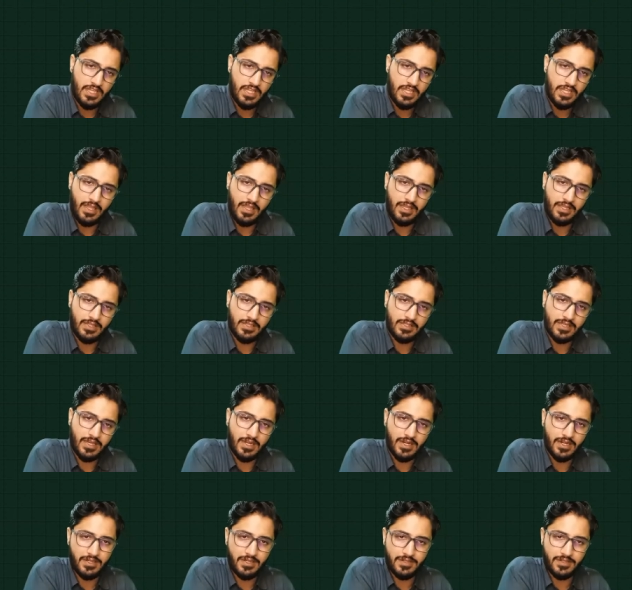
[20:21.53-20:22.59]
I is
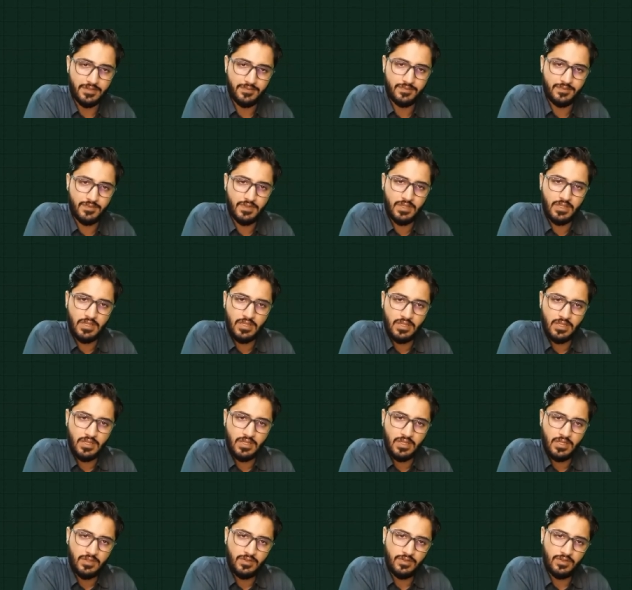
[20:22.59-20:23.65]
current.
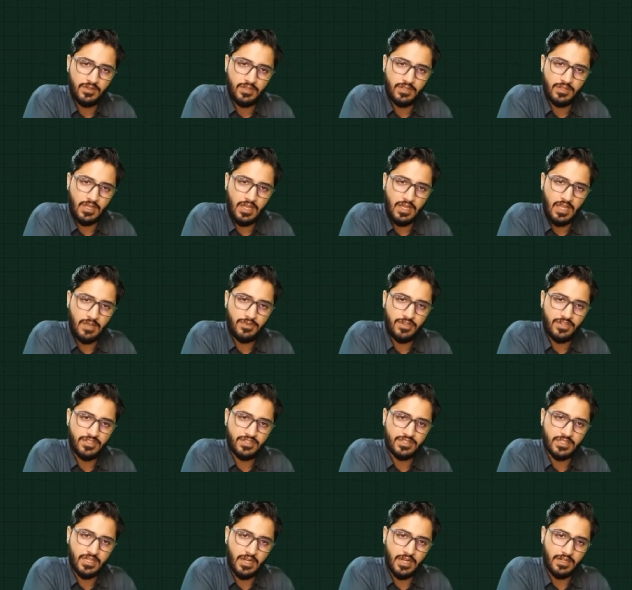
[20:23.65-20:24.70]
This I means
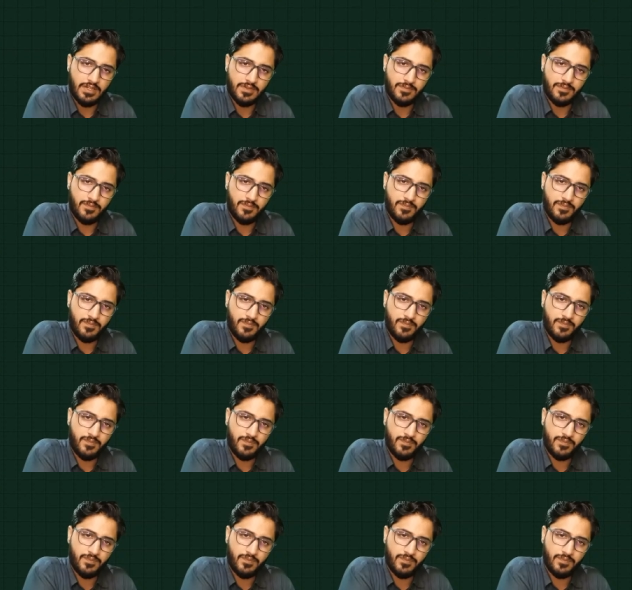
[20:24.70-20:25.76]
current.
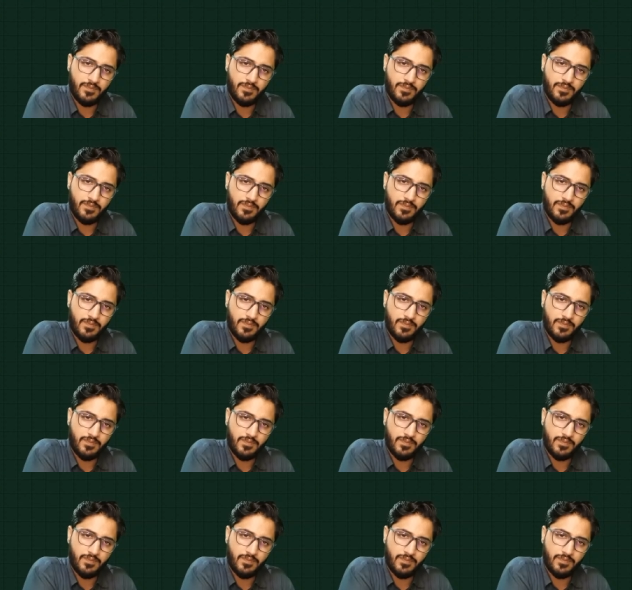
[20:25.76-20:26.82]
This I
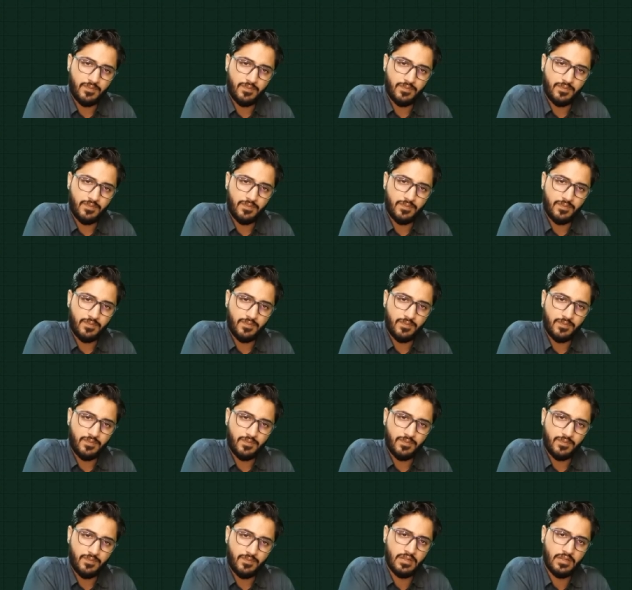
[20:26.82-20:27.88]
means current.
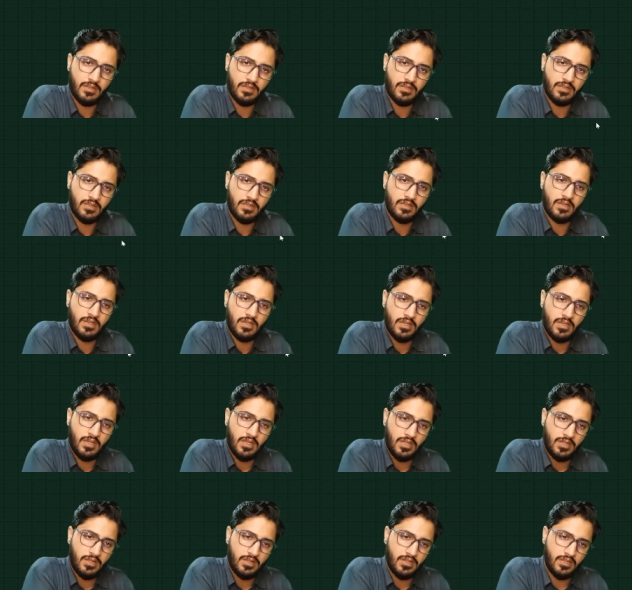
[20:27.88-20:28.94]

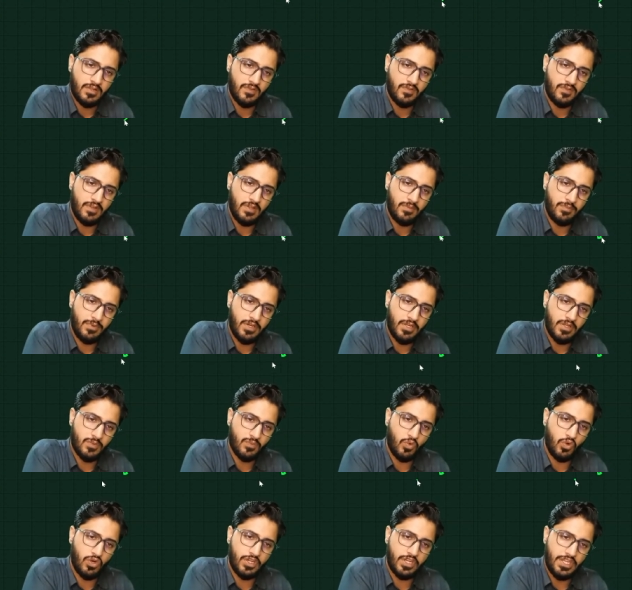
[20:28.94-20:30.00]
This V means
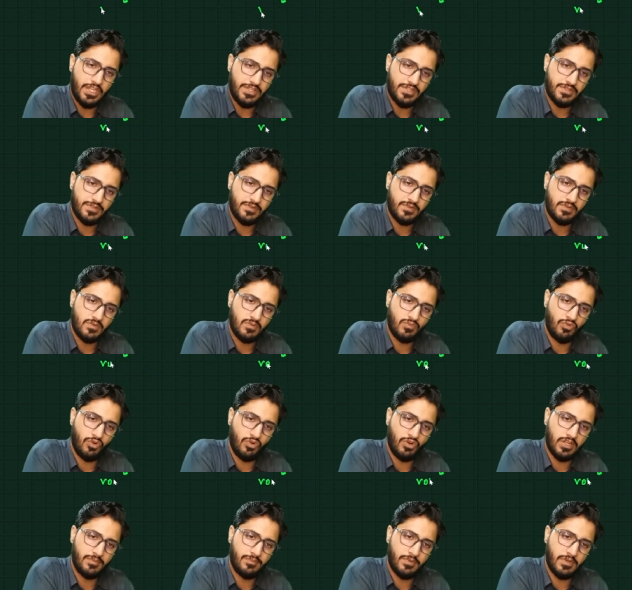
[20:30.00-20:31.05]
voltage.
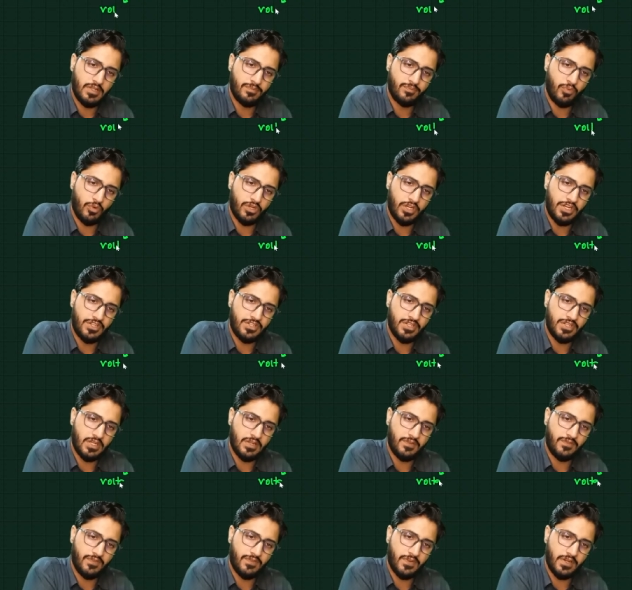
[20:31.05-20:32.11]
Voltage means potential
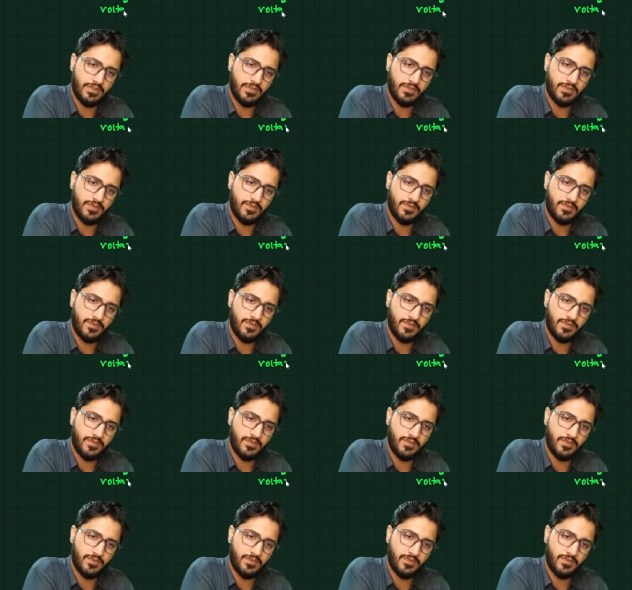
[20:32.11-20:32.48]
difference.